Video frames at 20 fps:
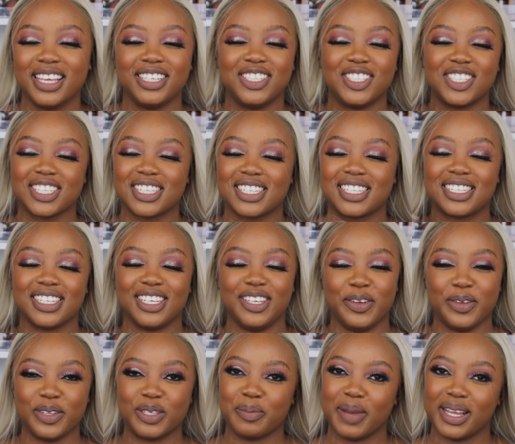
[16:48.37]
just
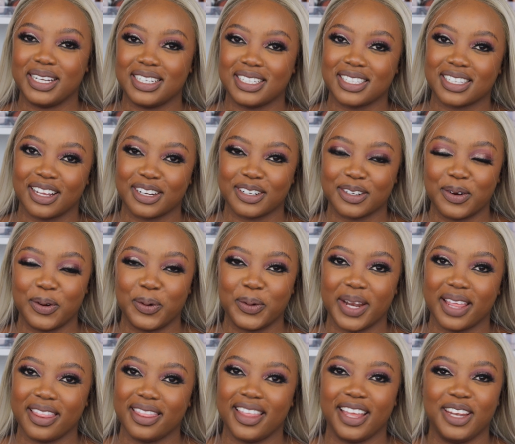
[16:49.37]
use my discount code
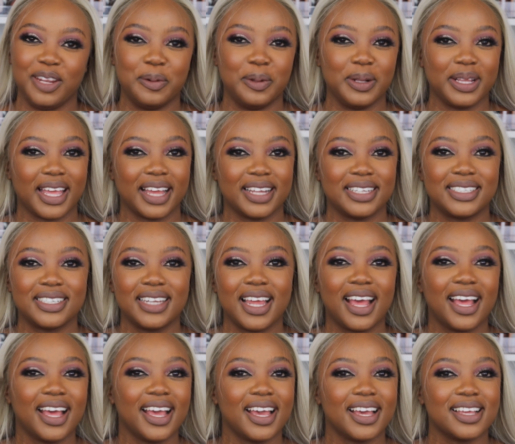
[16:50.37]
and then you will get
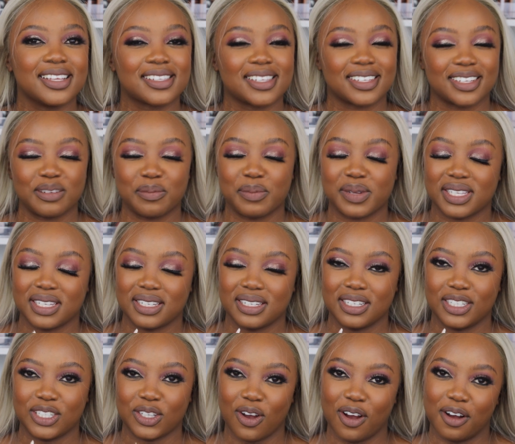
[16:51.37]
a certain
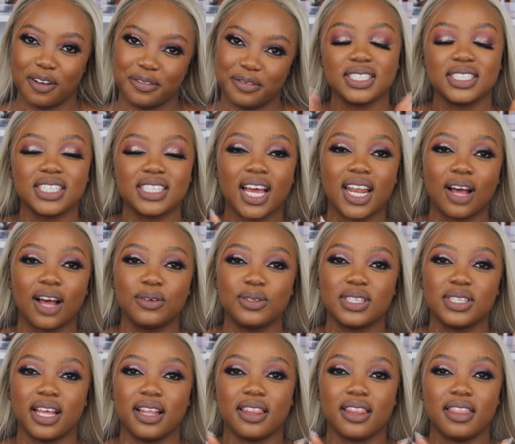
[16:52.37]
percentage off. Shout
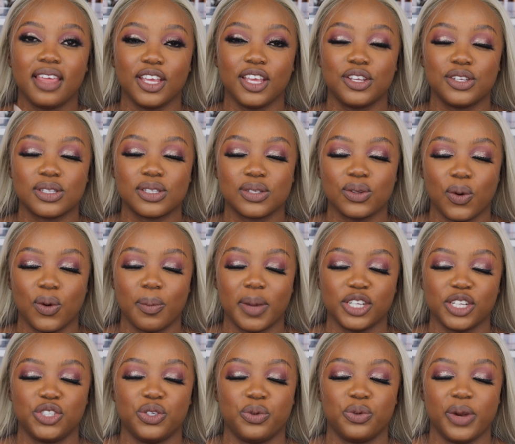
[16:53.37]
out and thank you so
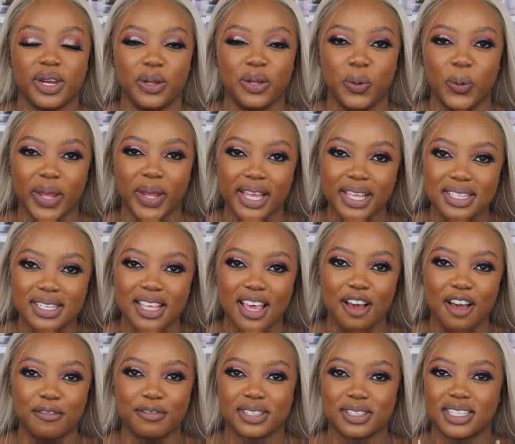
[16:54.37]
much to Readywigs
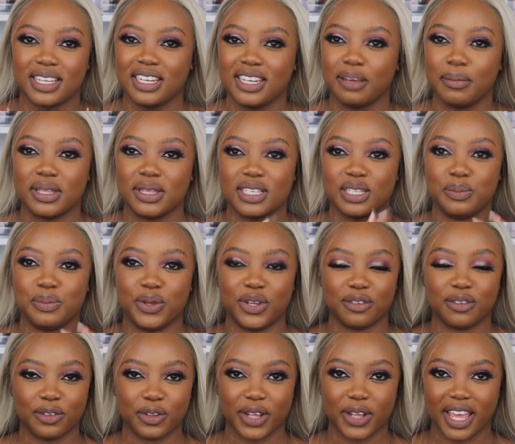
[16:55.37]
for sending me this
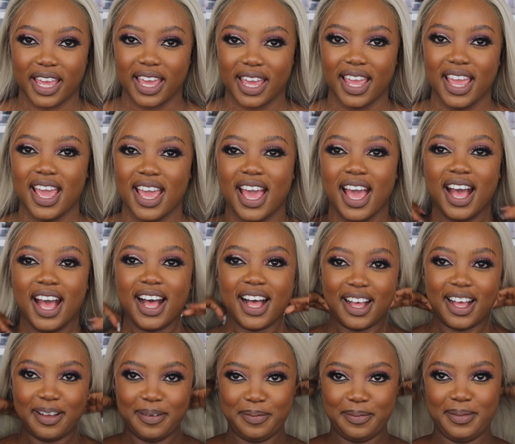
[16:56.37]
beautiful hair.
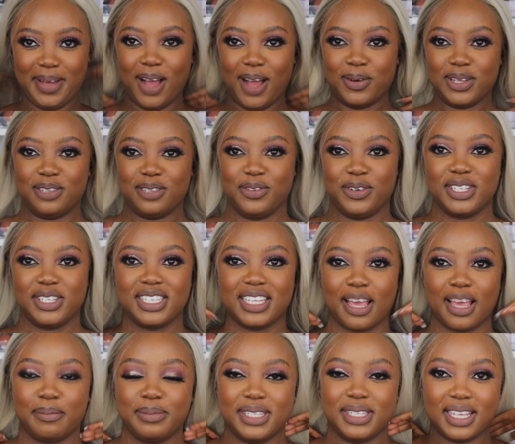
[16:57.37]
I was very
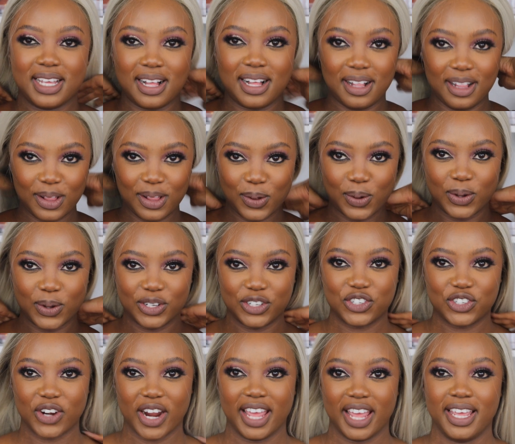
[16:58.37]
skeptical on
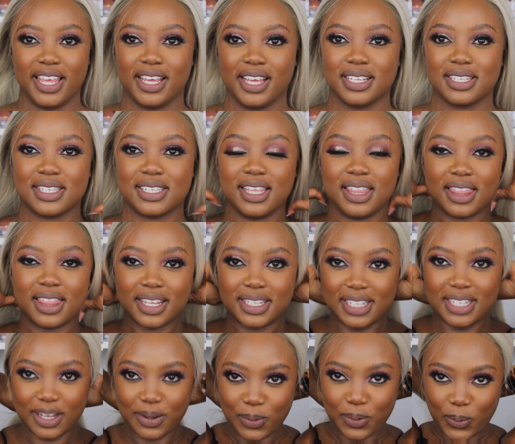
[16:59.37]
trying
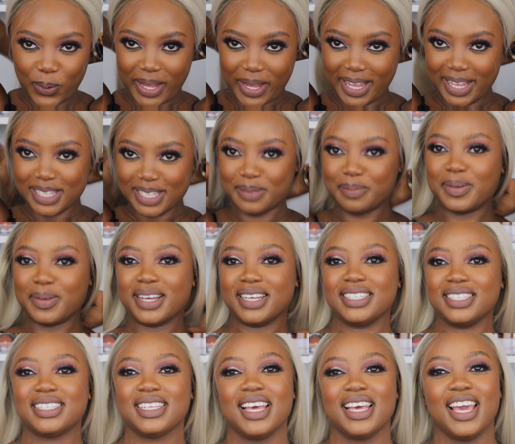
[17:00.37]
synthetic wigs,
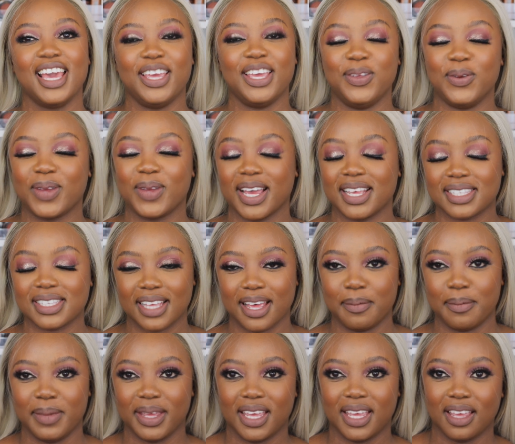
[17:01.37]
but you guys
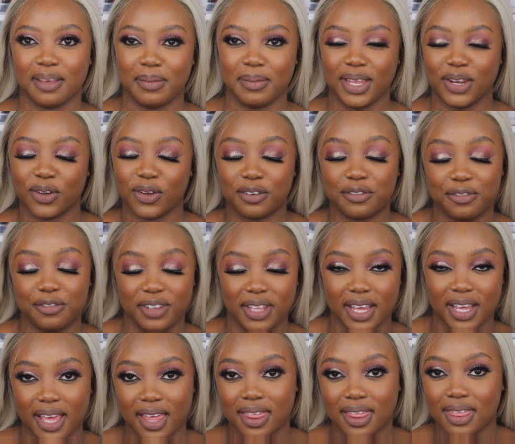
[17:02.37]
are making me not
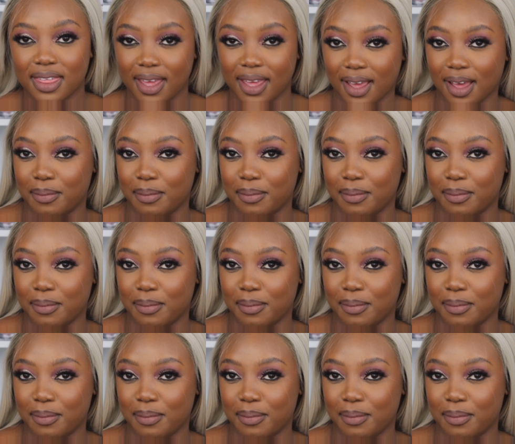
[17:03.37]
fear a thing